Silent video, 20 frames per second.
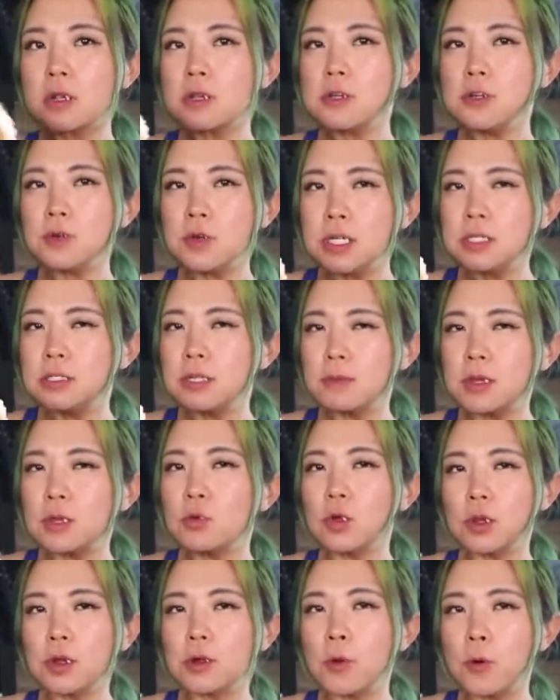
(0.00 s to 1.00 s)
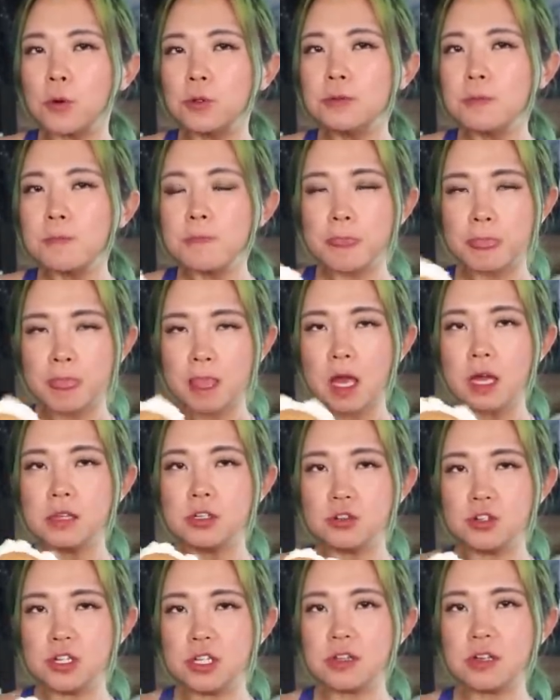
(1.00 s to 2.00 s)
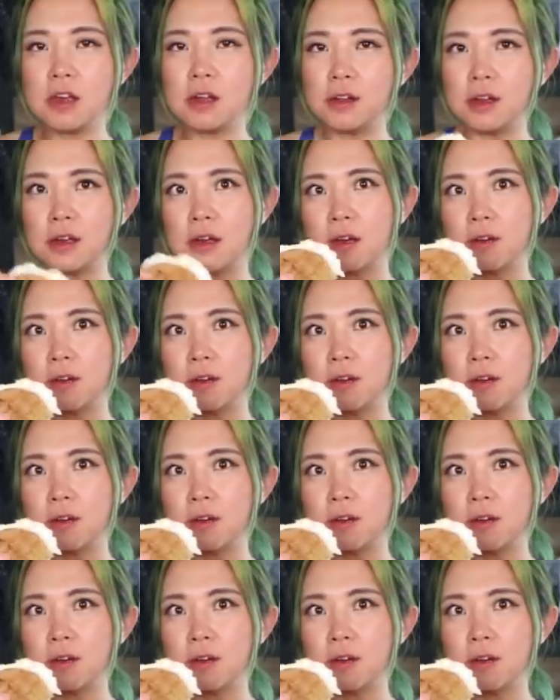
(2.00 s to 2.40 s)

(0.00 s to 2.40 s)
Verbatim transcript: you eat something really cold and your teeth get like